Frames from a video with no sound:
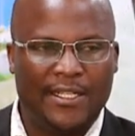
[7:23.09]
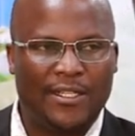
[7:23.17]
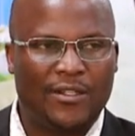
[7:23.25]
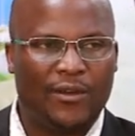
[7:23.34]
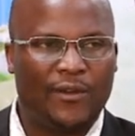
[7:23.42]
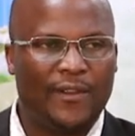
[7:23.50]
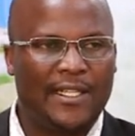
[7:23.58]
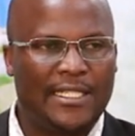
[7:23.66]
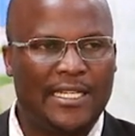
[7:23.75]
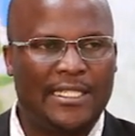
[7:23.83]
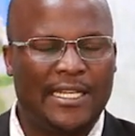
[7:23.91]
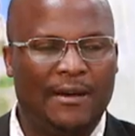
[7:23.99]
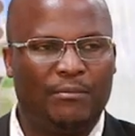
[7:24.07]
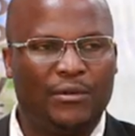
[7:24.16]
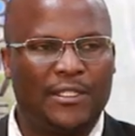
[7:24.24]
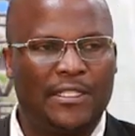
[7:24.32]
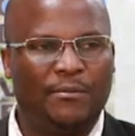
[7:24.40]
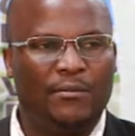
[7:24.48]
So this is a
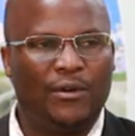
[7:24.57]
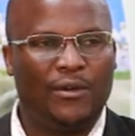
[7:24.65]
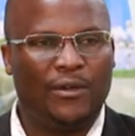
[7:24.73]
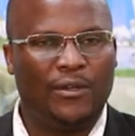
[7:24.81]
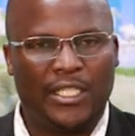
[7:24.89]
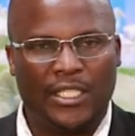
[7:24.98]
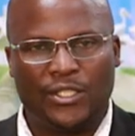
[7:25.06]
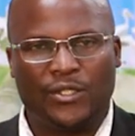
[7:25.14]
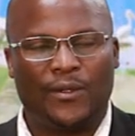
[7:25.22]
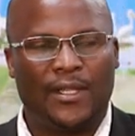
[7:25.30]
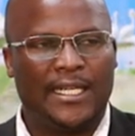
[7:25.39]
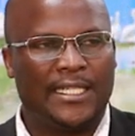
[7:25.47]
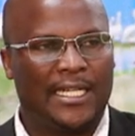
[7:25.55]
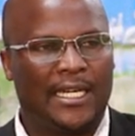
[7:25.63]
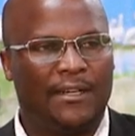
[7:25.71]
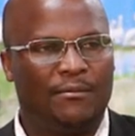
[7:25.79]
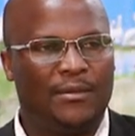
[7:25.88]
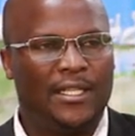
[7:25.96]
possible issue that
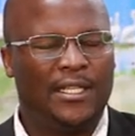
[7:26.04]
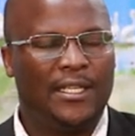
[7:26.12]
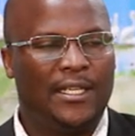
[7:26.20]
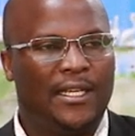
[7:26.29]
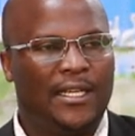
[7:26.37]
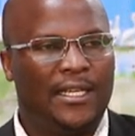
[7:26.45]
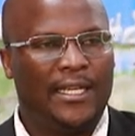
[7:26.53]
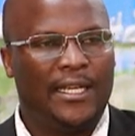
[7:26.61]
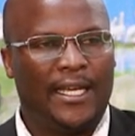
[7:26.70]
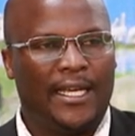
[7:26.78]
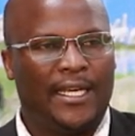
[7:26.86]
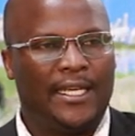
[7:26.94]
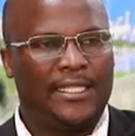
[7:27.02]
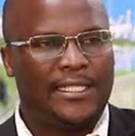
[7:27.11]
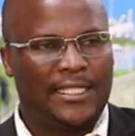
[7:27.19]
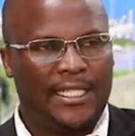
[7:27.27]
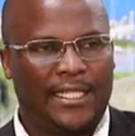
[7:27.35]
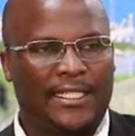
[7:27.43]
can be
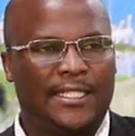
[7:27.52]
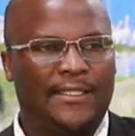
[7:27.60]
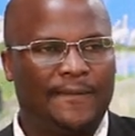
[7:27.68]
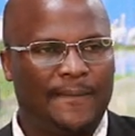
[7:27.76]
checked.